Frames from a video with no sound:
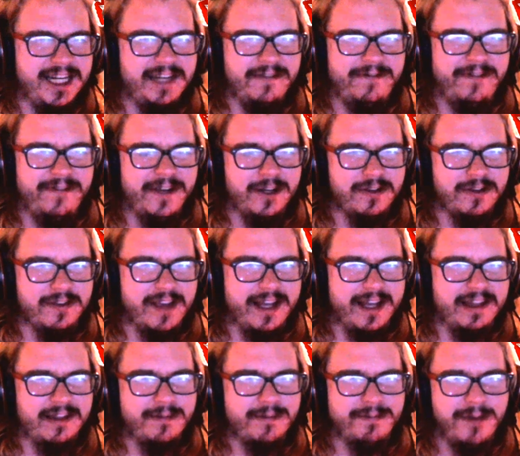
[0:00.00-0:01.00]
feels
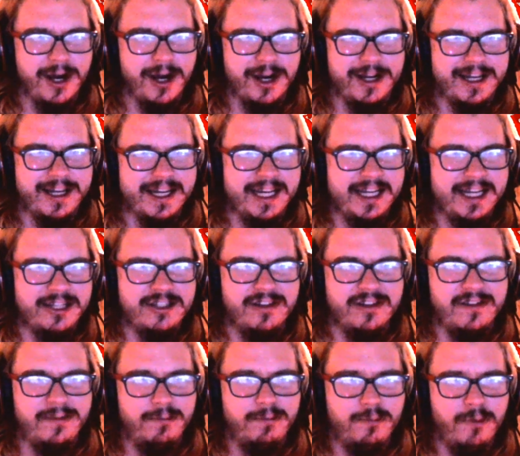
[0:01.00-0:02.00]
like the marketing
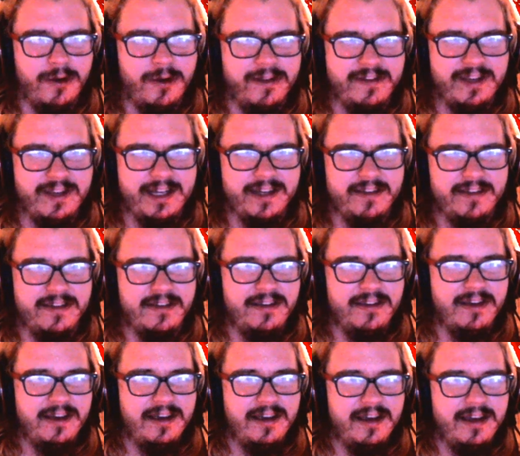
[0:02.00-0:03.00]
just wasn't
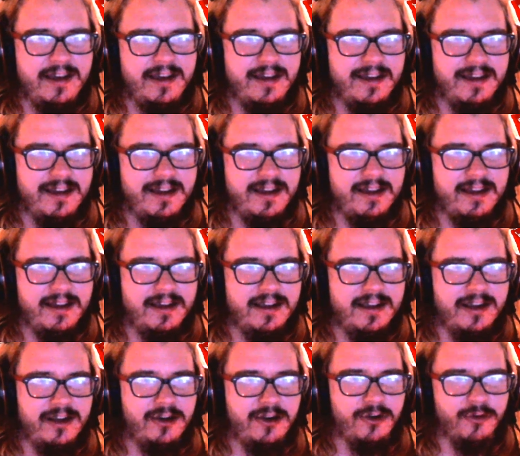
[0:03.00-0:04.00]

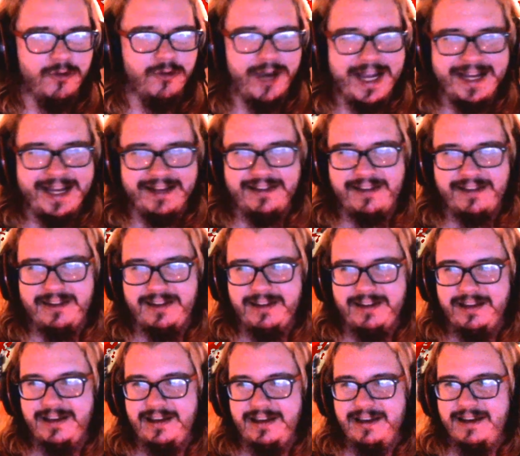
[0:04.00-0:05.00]
great.
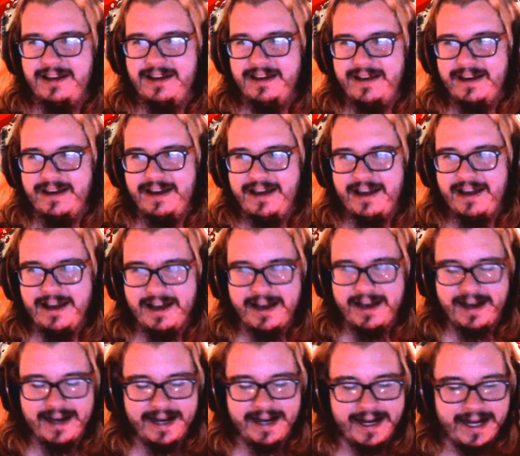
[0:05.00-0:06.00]

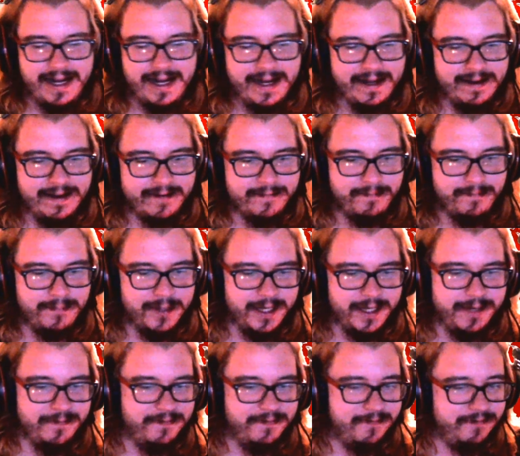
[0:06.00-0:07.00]
But
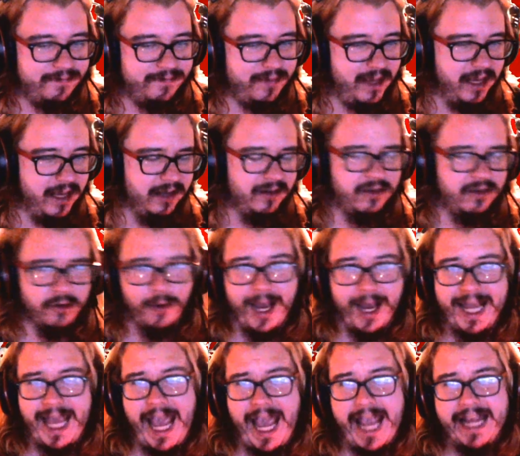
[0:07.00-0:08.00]
do
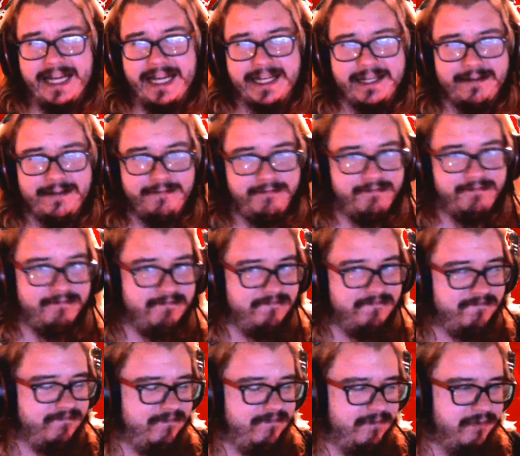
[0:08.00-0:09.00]
I hate it?
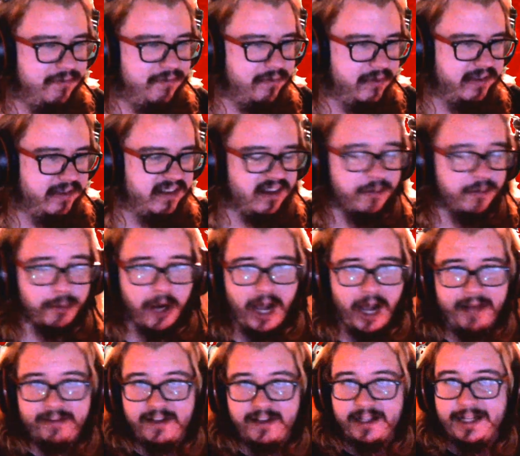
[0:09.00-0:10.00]

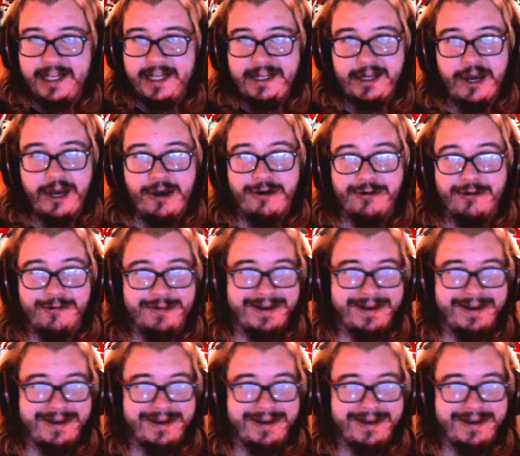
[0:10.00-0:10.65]
Surprisingly, no.